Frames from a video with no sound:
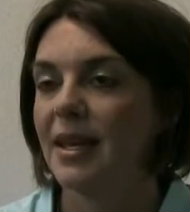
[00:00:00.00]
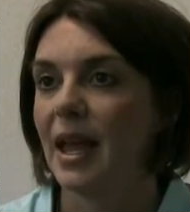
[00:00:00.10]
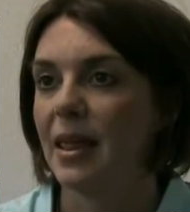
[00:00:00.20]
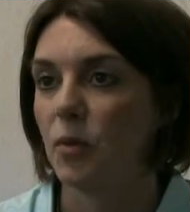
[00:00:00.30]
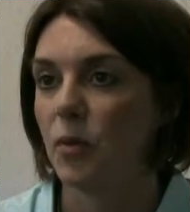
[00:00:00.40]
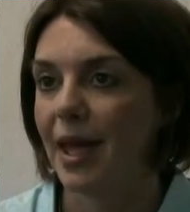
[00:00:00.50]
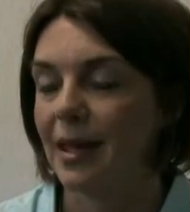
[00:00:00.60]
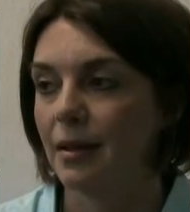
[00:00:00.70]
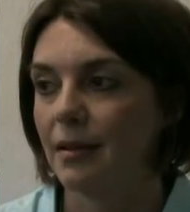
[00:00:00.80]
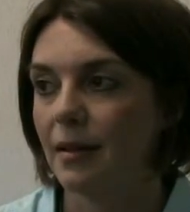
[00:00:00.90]
And then we
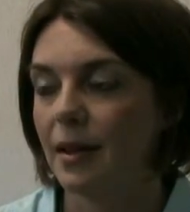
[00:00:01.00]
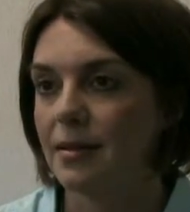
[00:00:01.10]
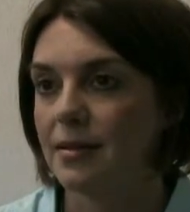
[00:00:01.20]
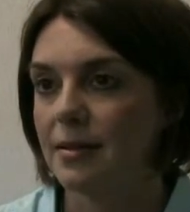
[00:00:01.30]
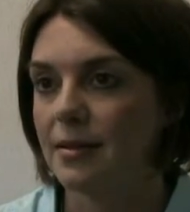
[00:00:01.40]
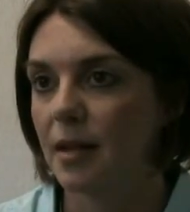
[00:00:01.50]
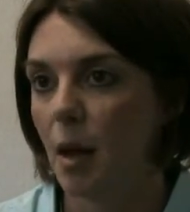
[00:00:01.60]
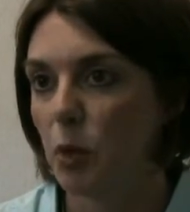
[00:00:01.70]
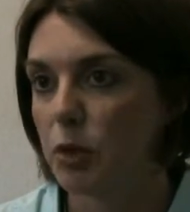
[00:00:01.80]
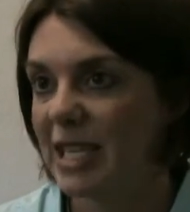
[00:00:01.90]
had like a
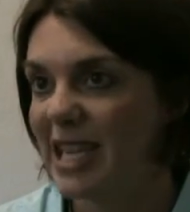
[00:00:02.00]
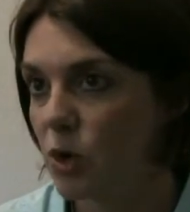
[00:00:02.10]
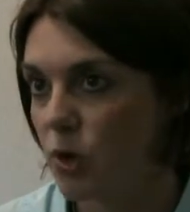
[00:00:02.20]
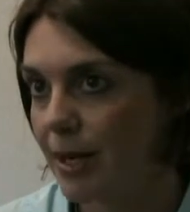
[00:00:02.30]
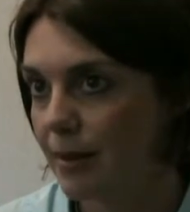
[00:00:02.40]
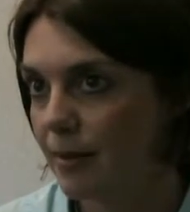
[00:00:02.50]
couple teetering.